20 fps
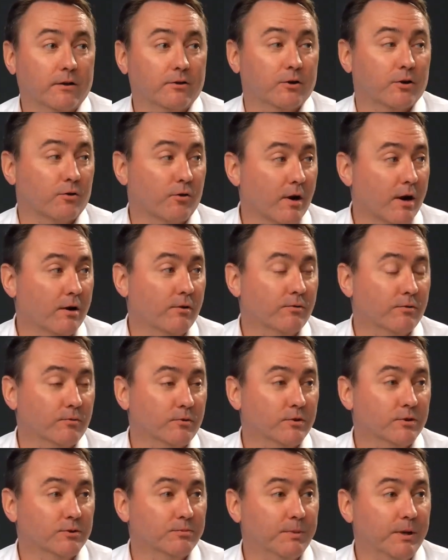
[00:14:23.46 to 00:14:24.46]
underground,
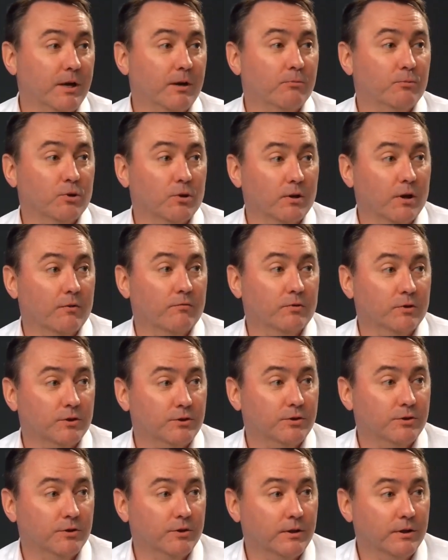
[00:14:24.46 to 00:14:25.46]
was being able to
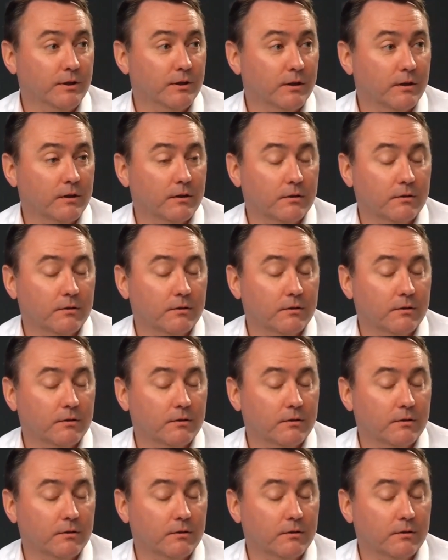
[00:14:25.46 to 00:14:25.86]
leverage the